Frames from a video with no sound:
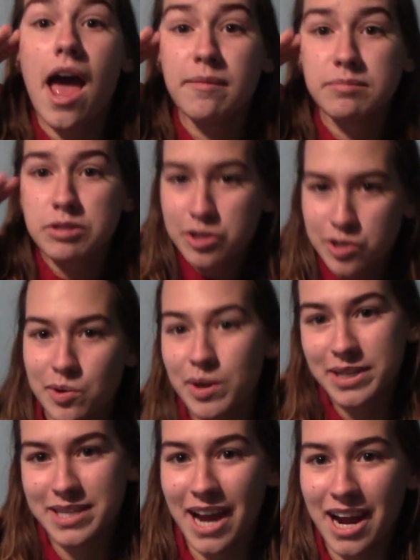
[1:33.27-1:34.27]
I'm so
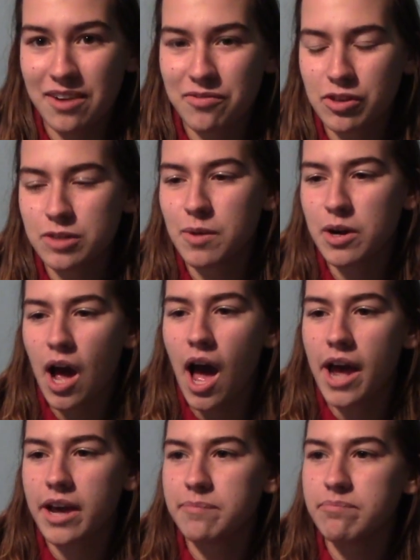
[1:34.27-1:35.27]
excited for this book.
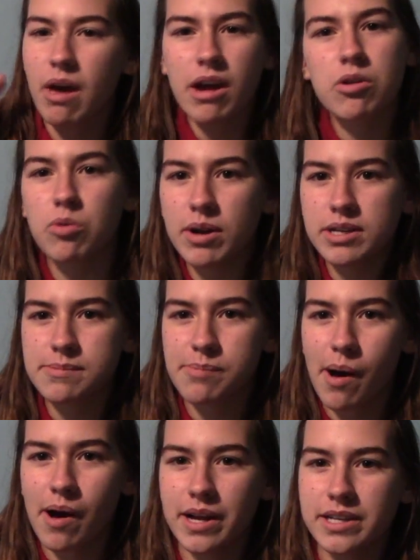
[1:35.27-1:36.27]
I met Gwenda
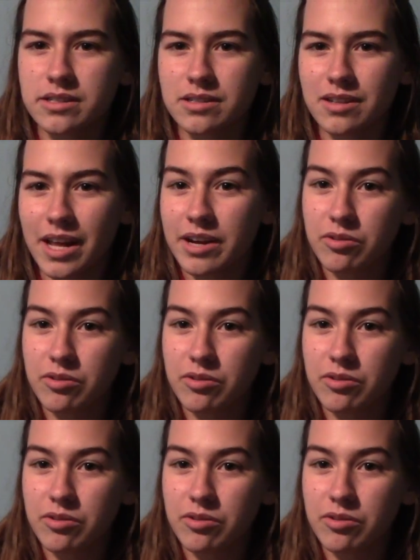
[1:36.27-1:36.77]
Bond like